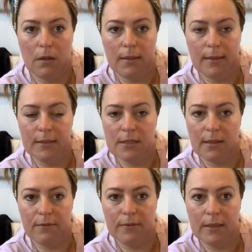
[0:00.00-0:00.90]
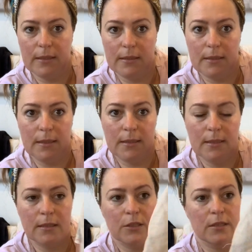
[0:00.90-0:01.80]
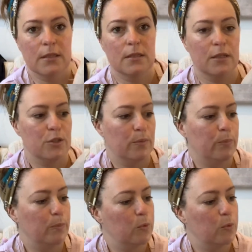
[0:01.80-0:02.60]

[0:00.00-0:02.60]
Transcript: And I just love these. These are just such a